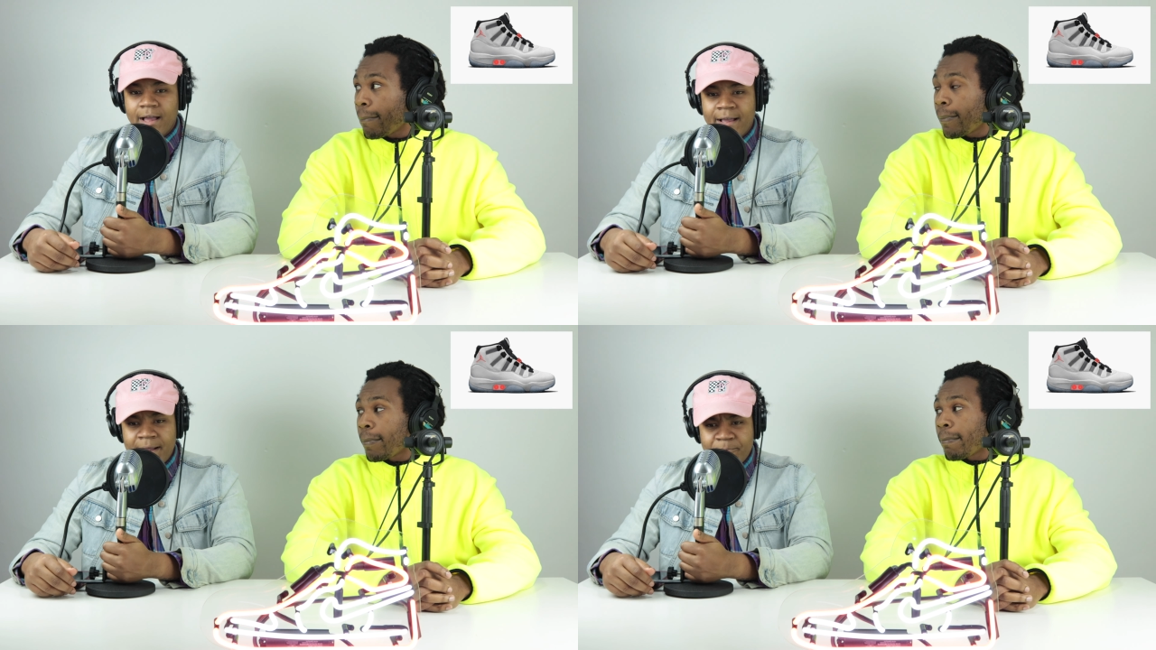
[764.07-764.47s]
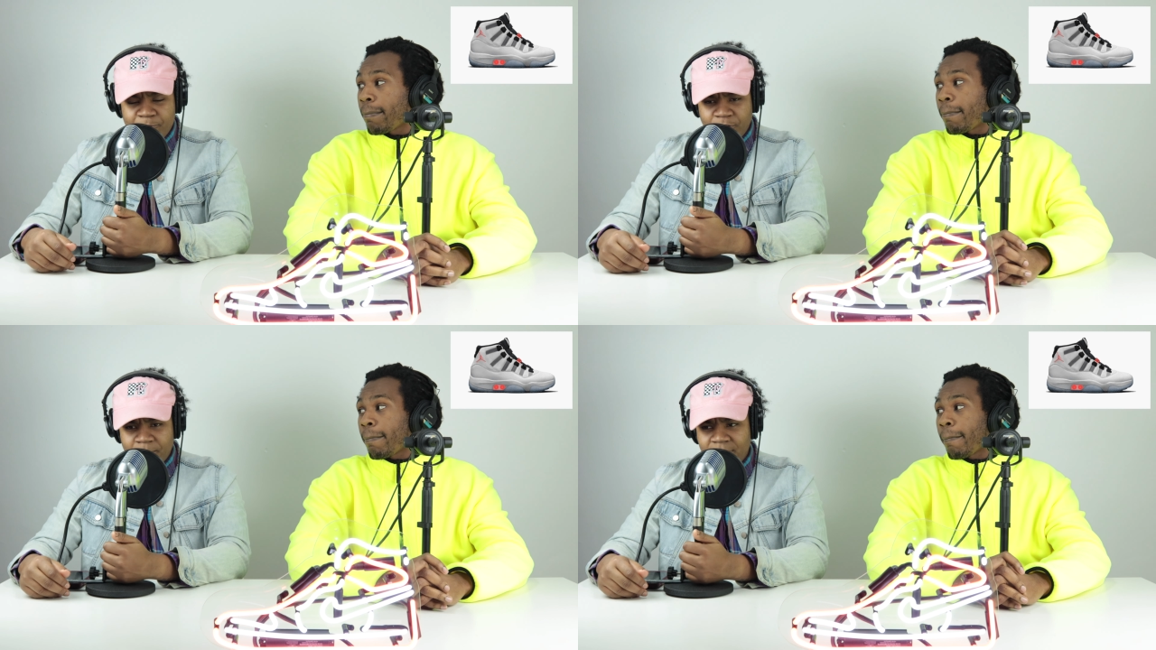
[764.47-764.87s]

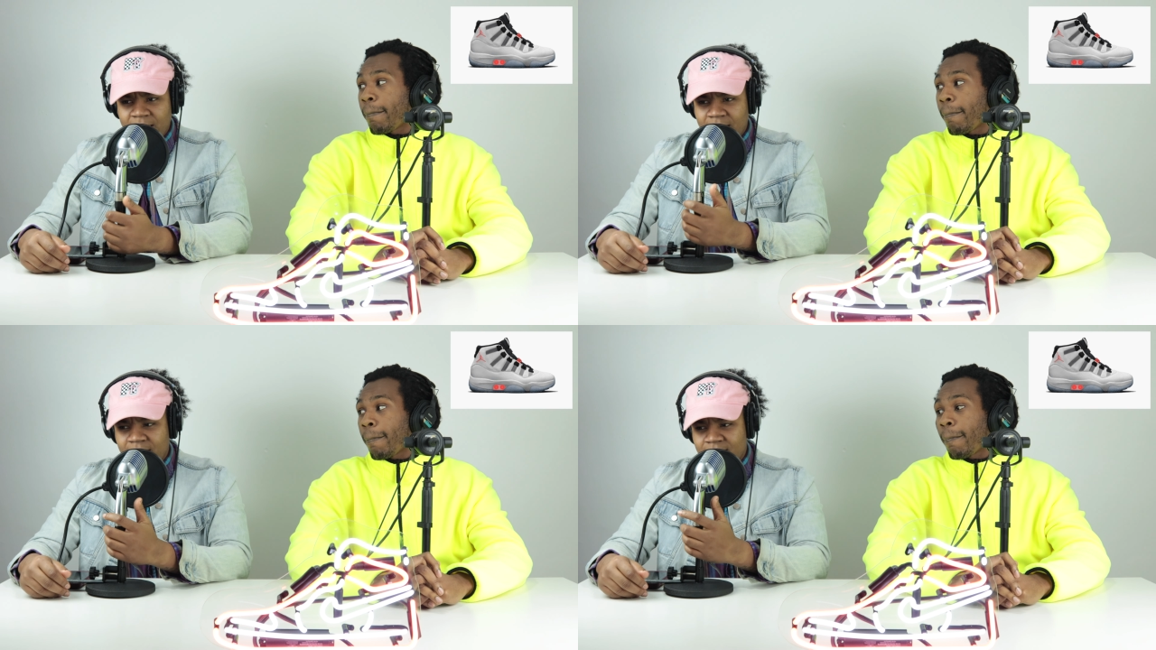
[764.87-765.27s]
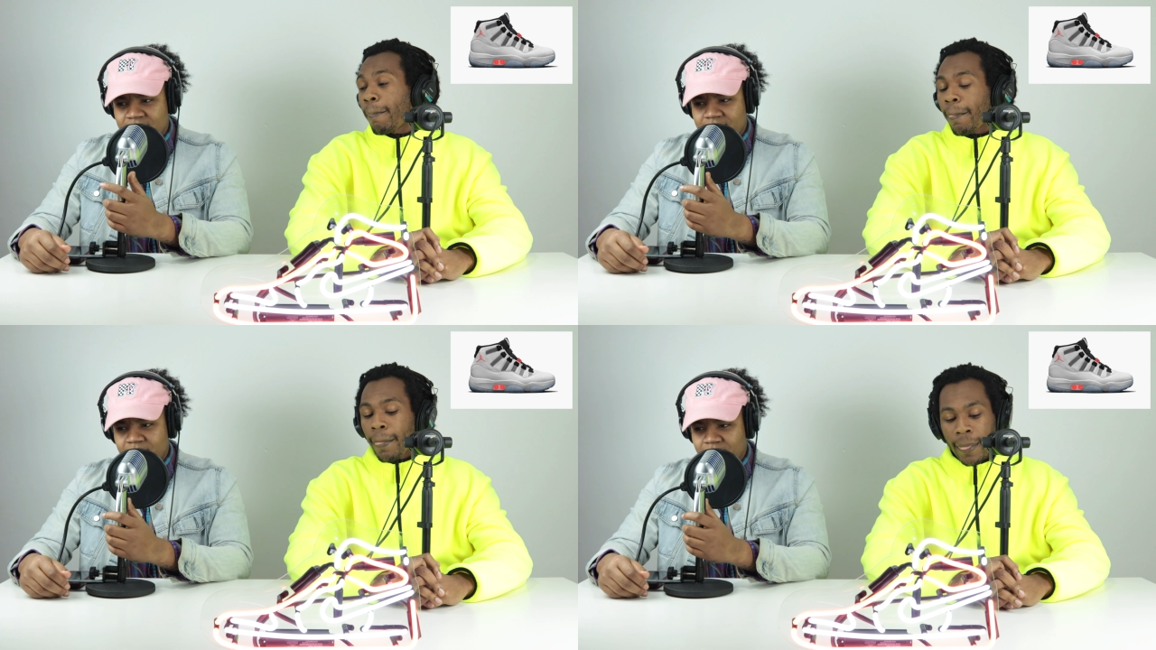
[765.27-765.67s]
Speaker 1: Um, for
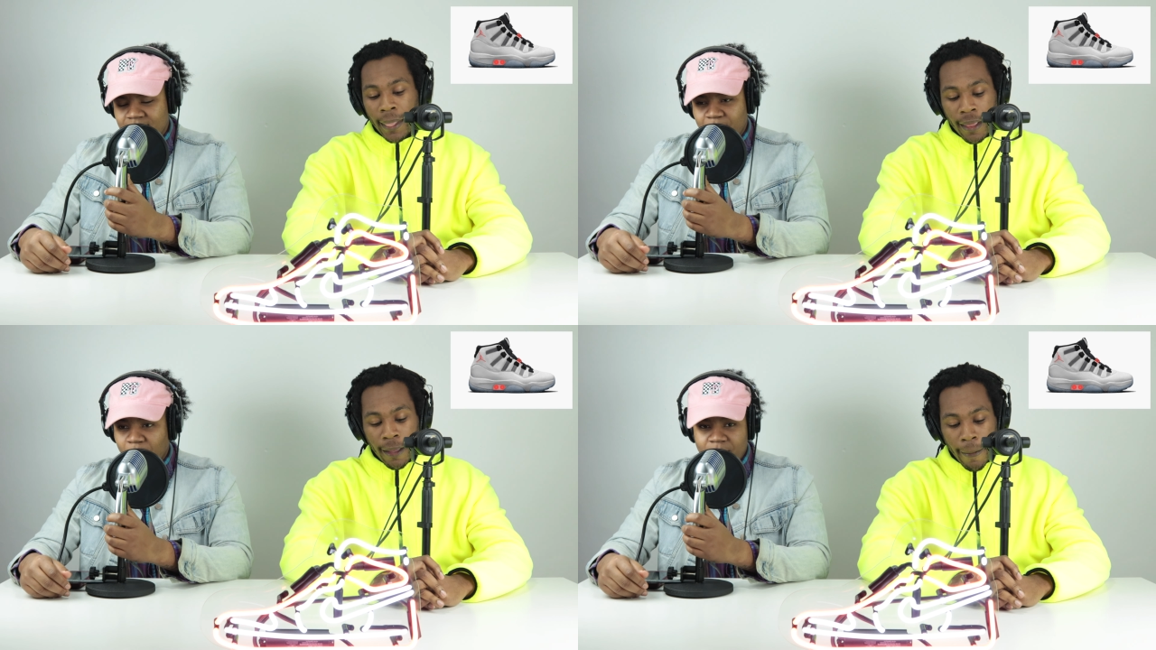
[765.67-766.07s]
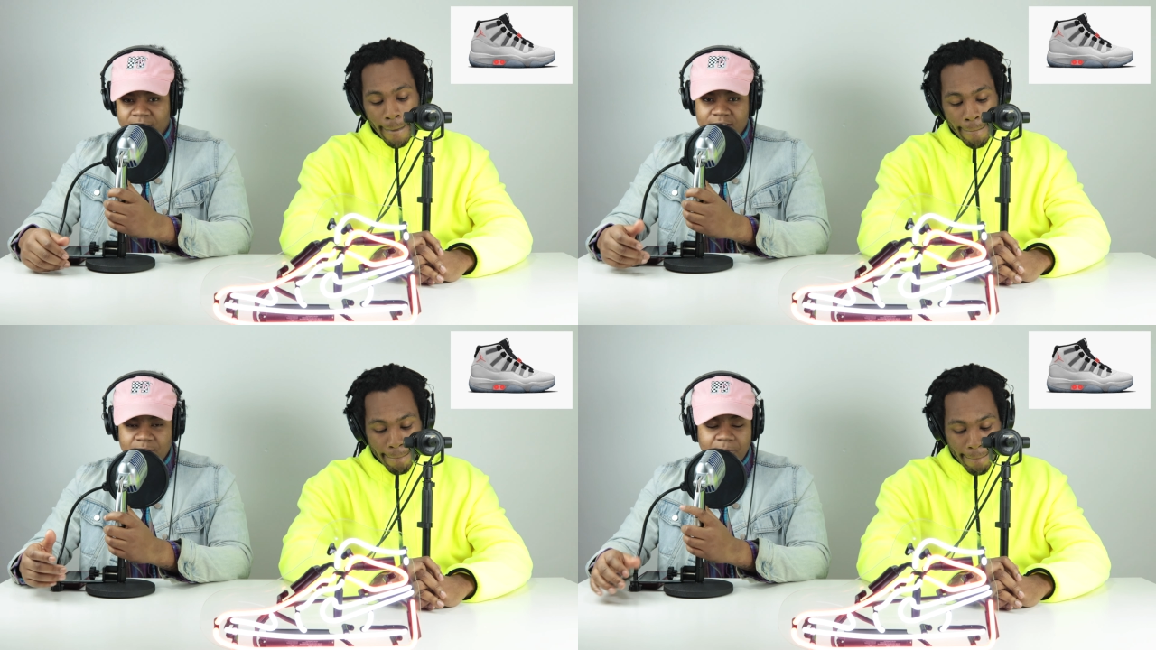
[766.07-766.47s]
me,
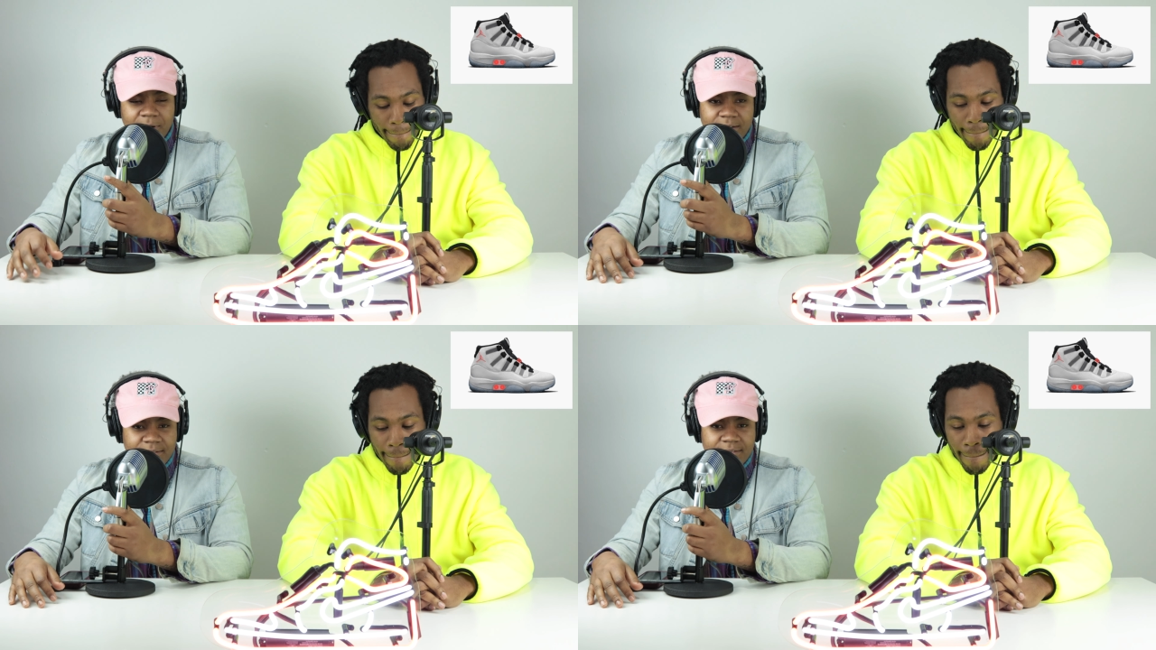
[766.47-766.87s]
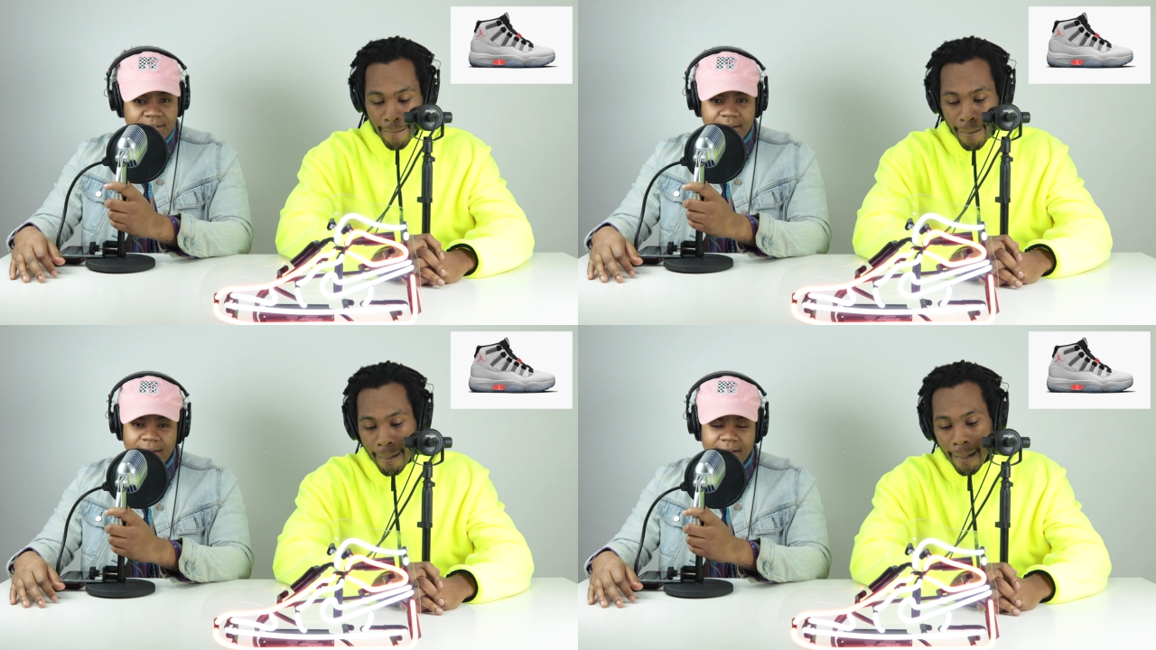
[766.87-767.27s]
affordability is a
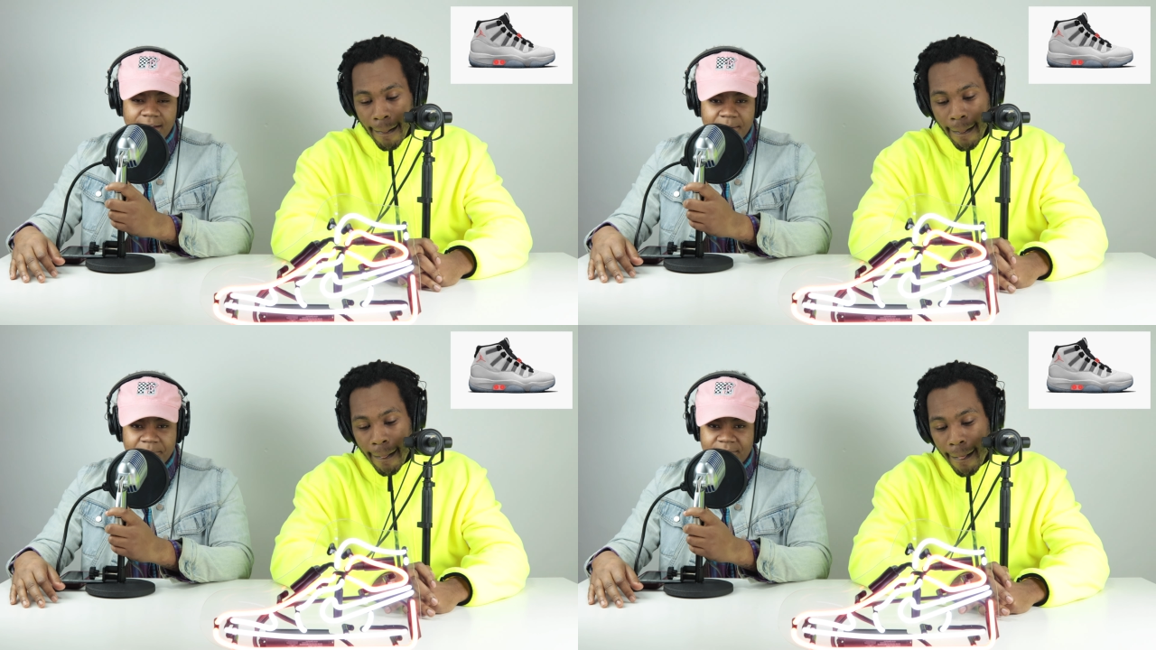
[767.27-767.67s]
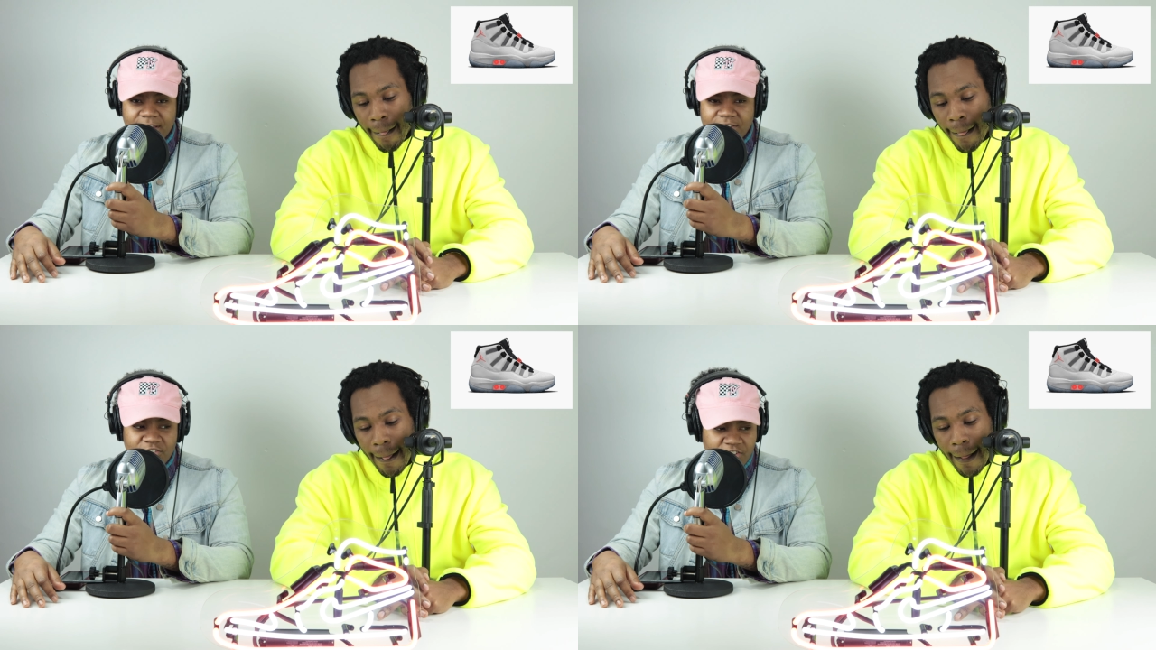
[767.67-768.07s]
one.
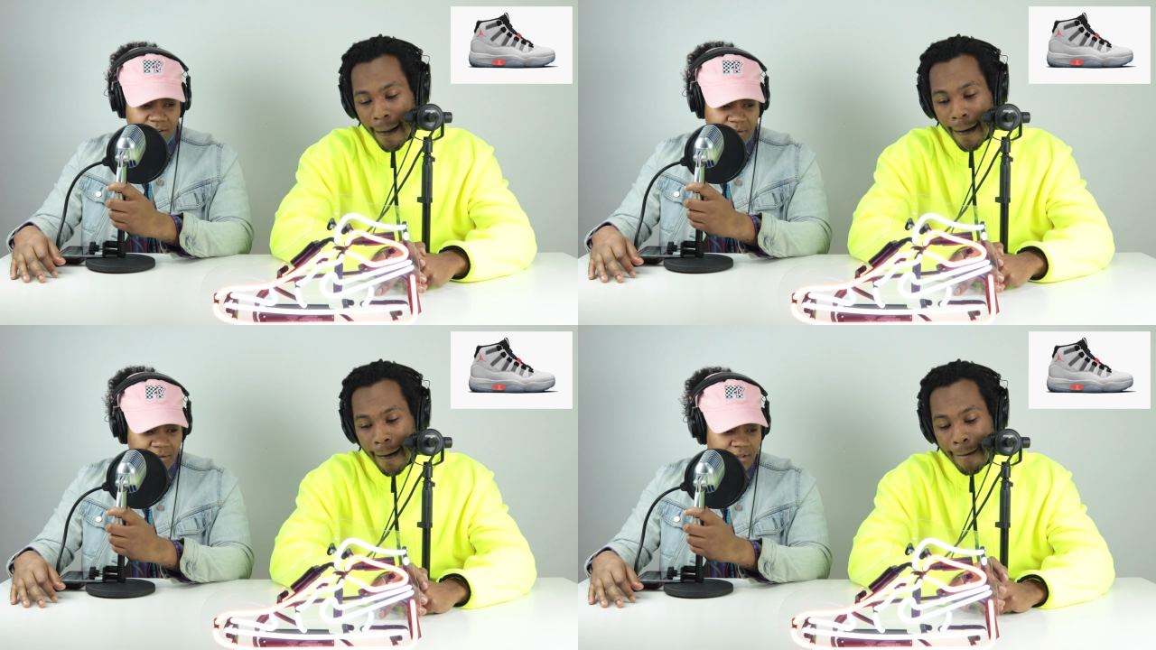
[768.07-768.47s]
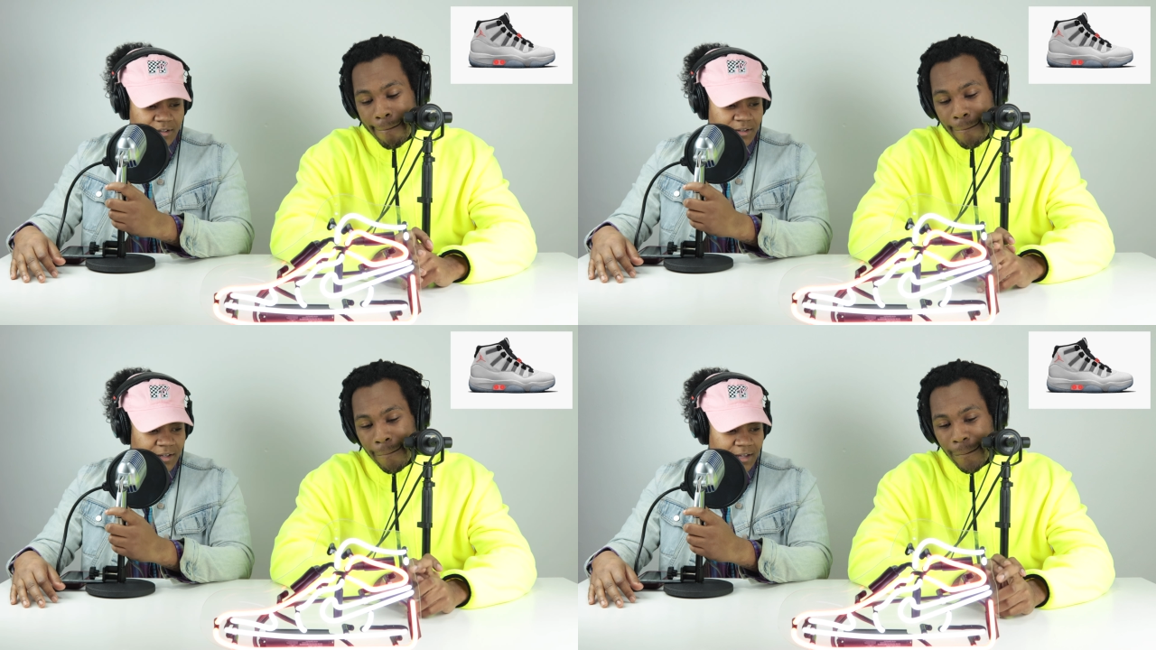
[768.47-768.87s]
Um, that's a joke.